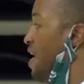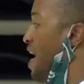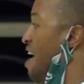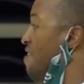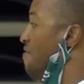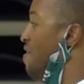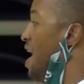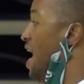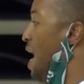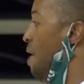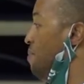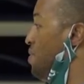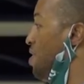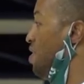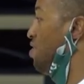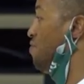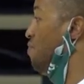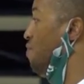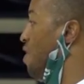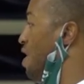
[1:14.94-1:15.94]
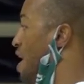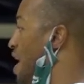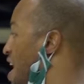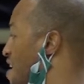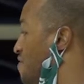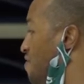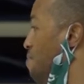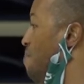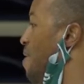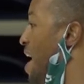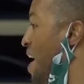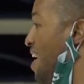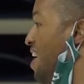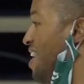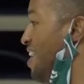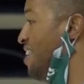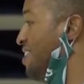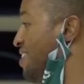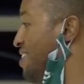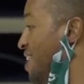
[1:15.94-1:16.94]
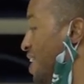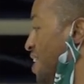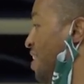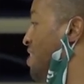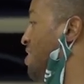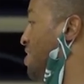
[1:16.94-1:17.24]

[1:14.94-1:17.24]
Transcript: good job with us with getting us in really